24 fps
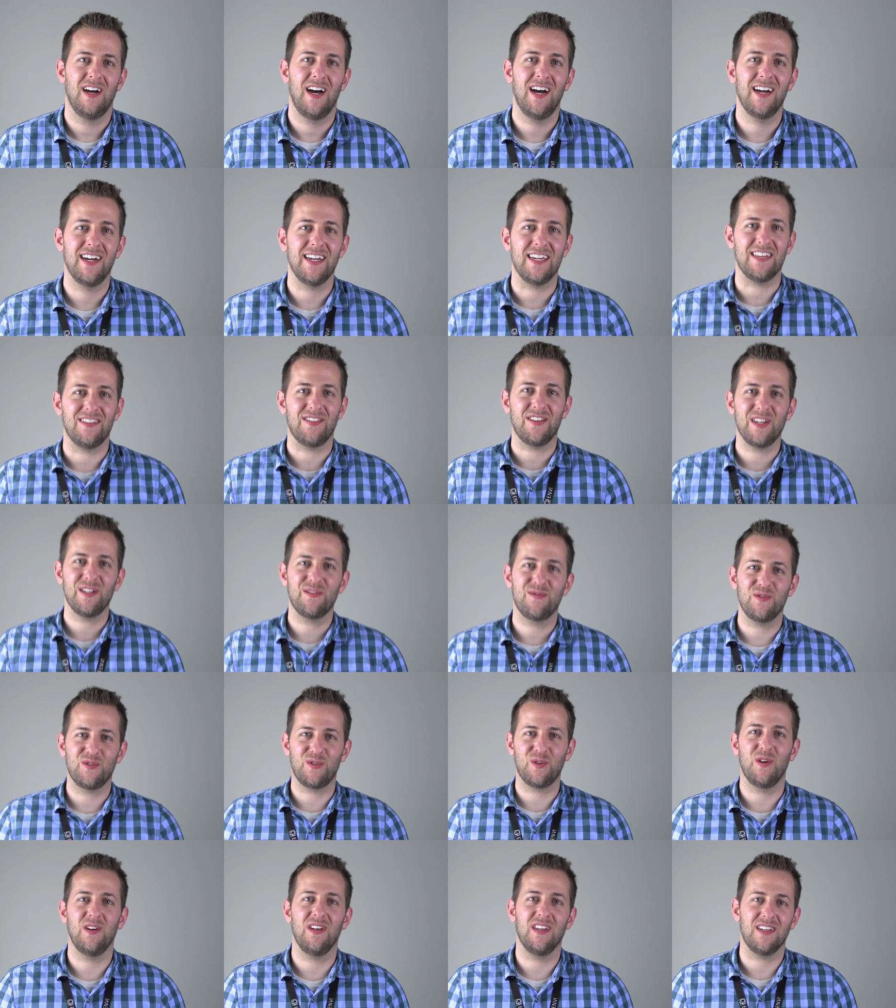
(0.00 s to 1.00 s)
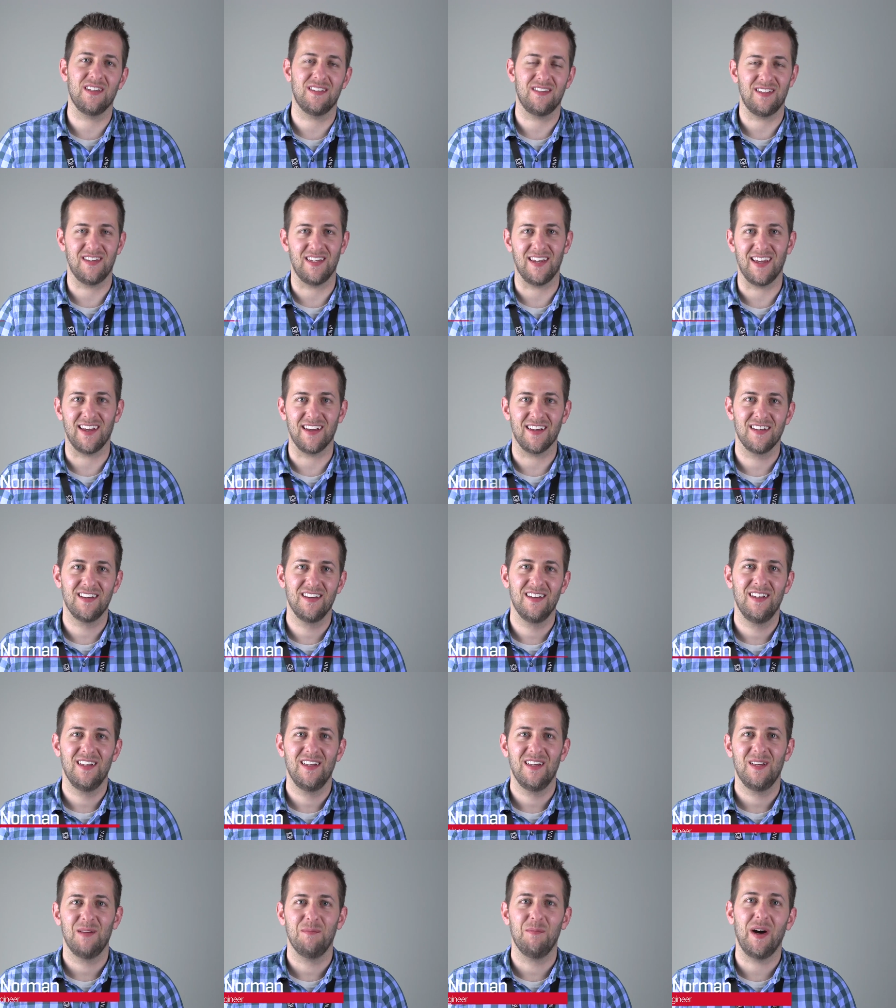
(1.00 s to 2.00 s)
Hi, and thanks for joining us today.
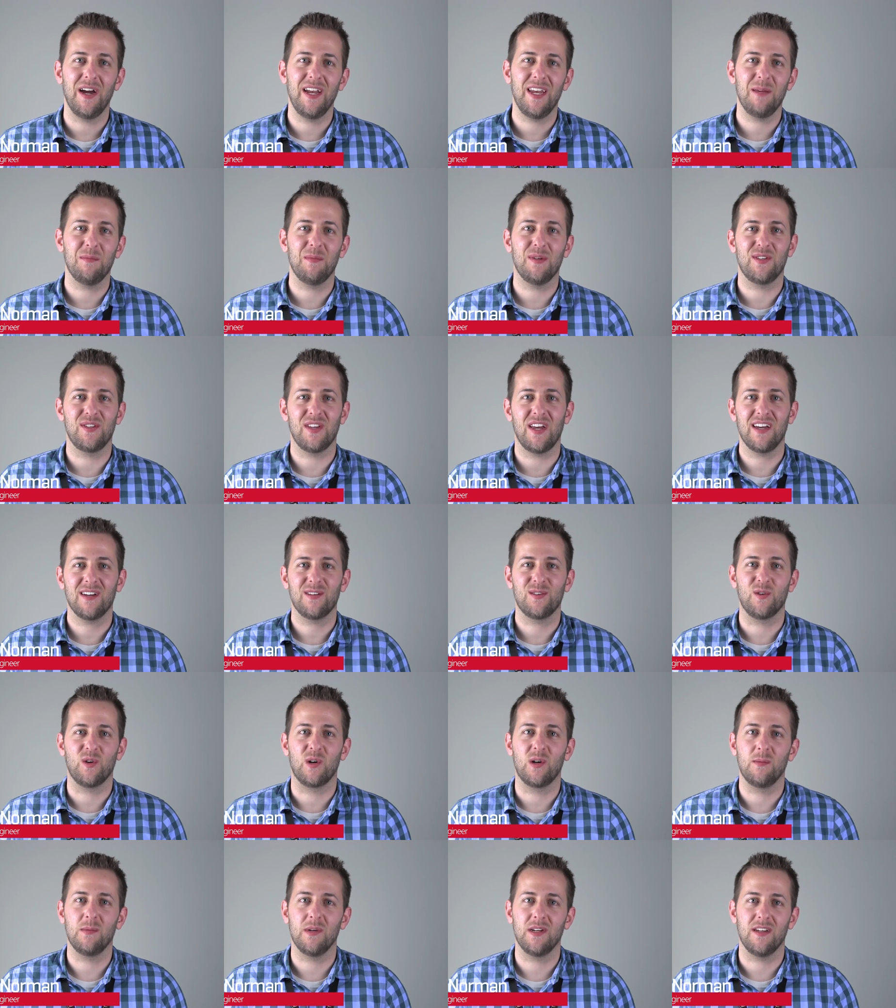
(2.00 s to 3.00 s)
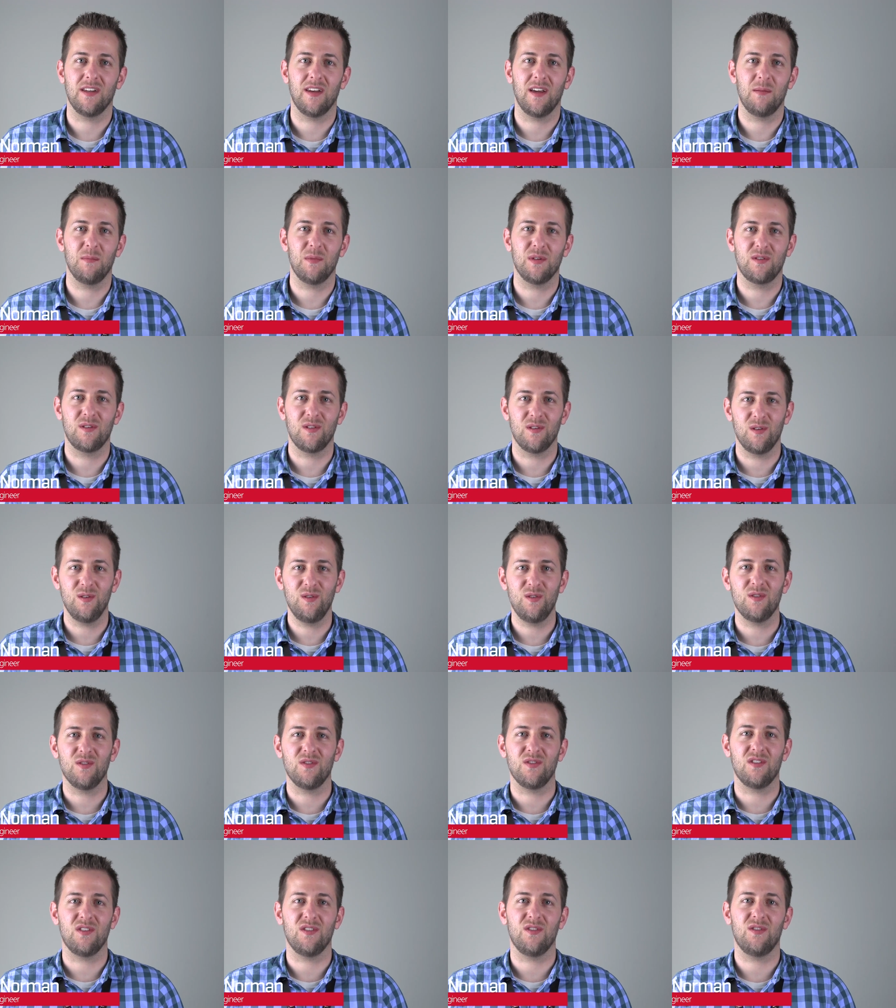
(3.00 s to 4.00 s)
My name is Zach Norman, and I'm a solutions